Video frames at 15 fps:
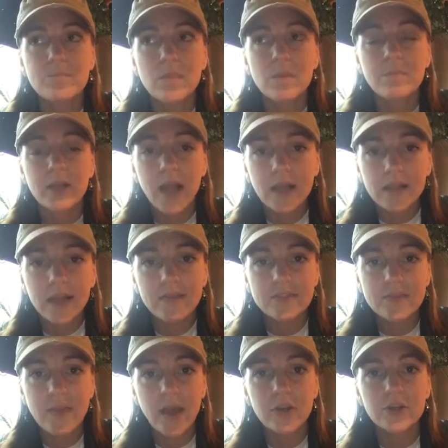Black Lives
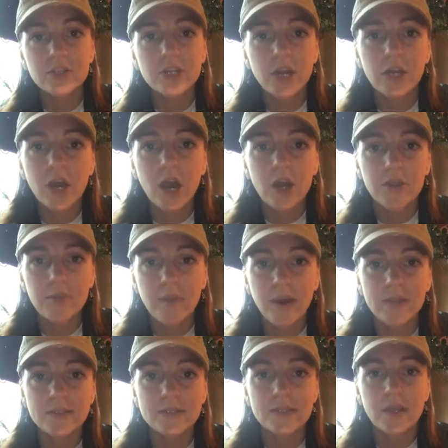Matter tried to occupy
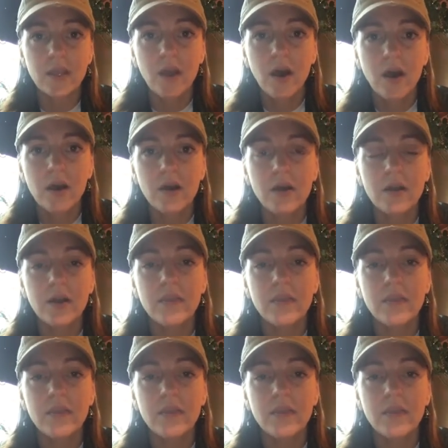the city hall,